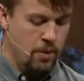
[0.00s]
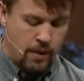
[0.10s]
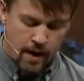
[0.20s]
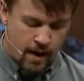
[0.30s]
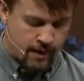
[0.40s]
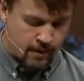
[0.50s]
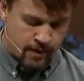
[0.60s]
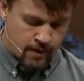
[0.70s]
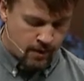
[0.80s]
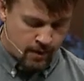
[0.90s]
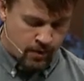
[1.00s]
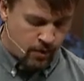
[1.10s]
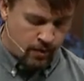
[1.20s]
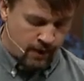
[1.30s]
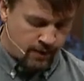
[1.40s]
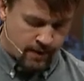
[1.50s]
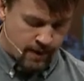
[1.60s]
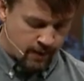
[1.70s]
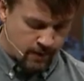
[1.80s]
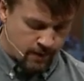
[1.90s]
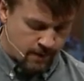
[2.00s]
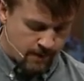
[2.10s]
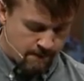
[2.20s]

Could we not do these things?